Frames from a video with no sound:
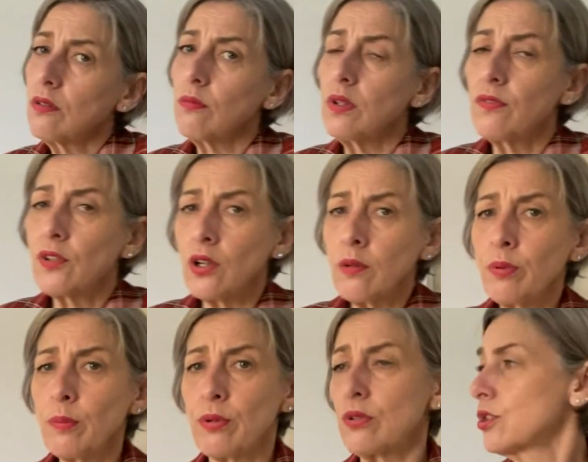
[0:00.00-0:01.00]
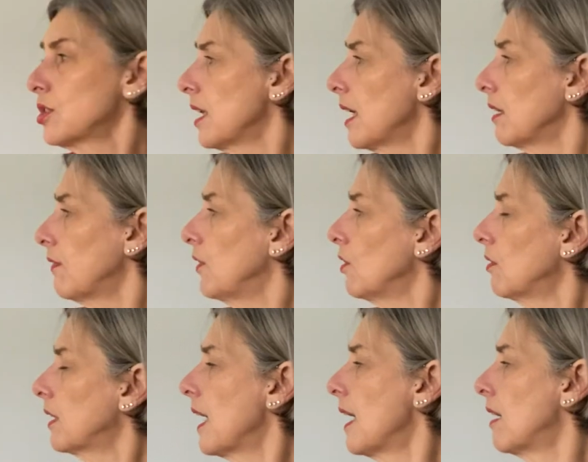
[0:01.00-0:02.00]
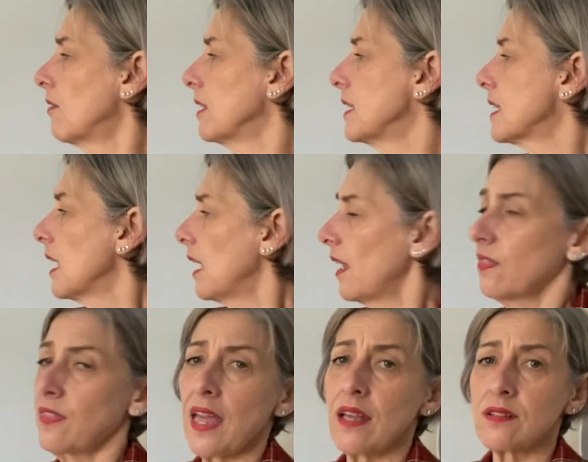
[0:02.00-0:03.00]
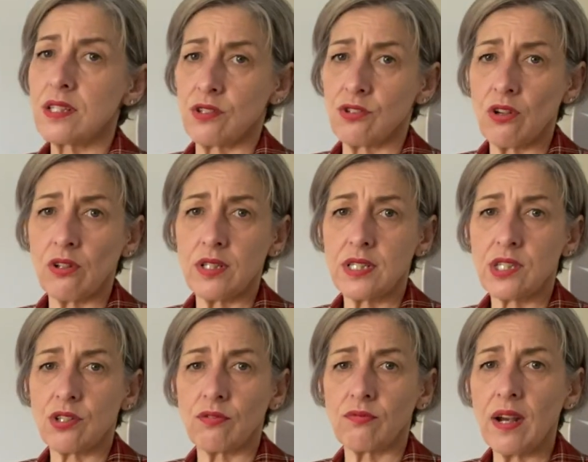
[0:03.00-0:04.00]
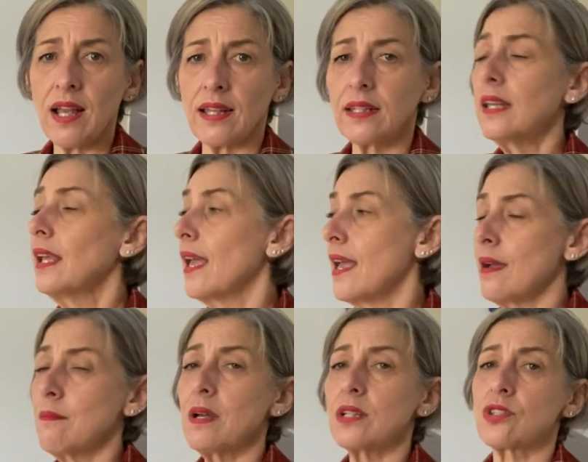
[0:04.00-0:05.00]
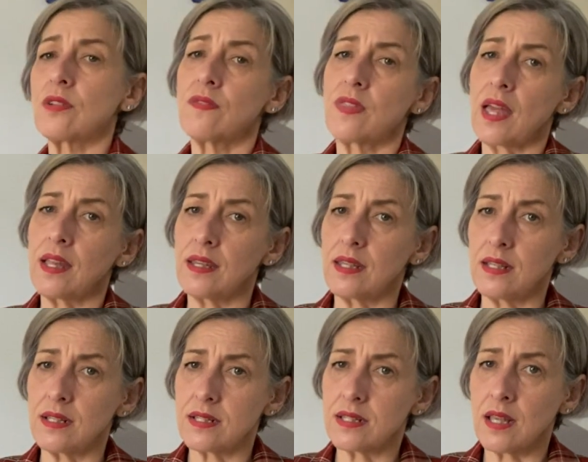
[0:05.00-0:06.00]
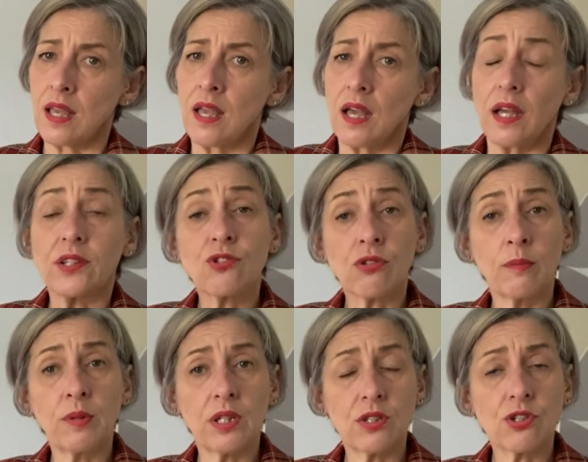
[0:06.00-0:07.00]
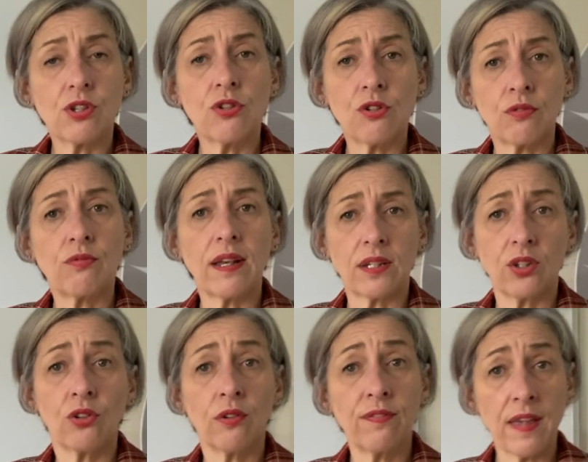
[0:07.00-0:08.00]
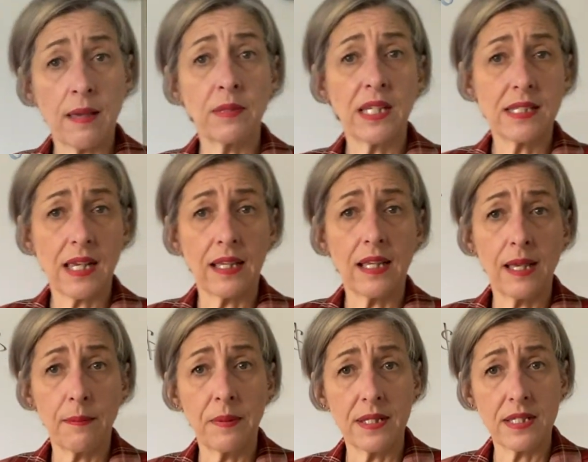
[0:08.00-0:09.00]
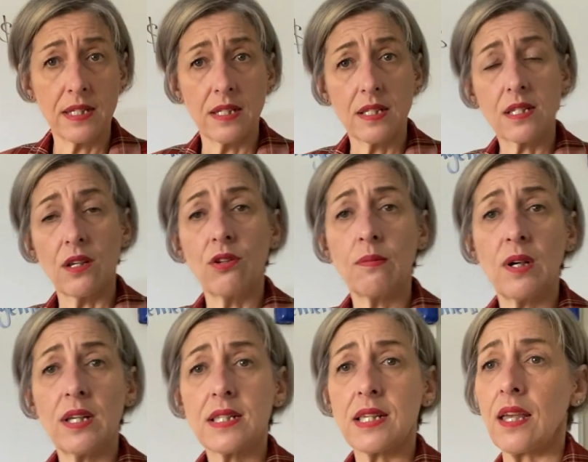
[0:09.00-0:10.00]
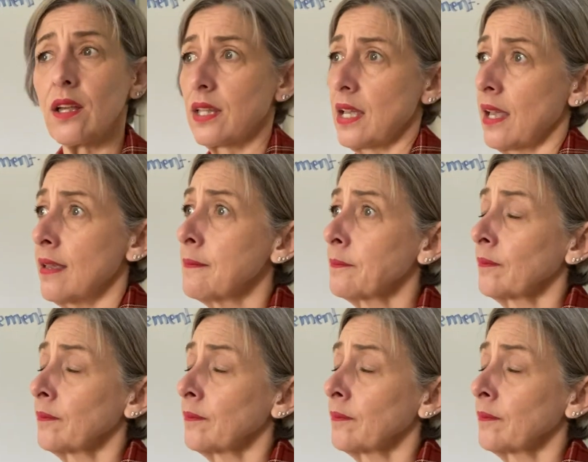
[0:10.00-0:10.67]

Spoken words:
you've got to proportion out. If your car is $1,000 to run, how much of that is attributed to you running your family daycare business? So you might say, okay,